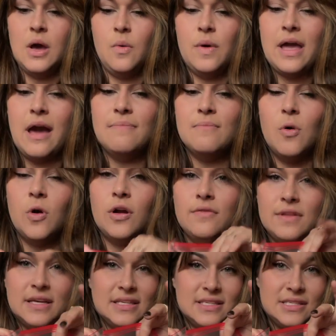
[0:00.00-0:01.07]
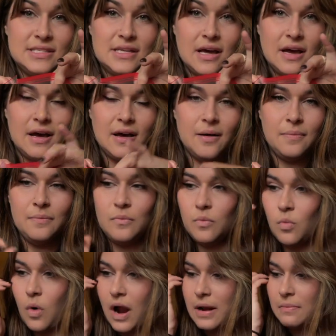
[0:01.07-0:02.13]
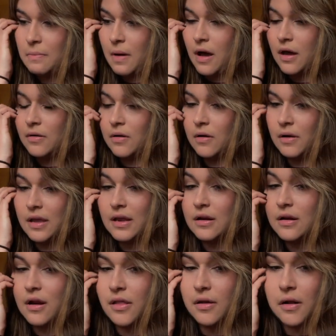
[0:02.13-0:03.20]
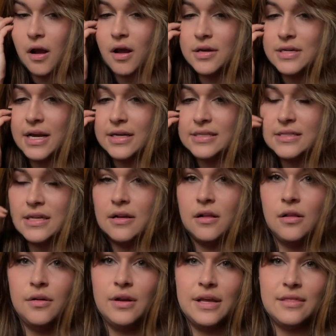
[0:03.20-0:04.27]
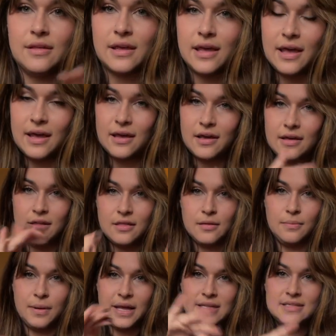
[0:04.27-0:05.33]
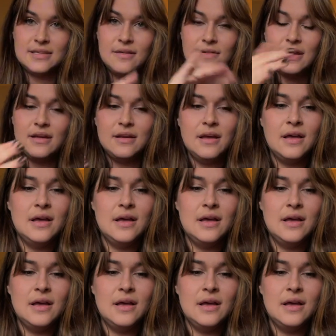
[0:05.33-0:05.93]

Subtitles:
We have more of this wine bottle in another context, including the kick, the base of it.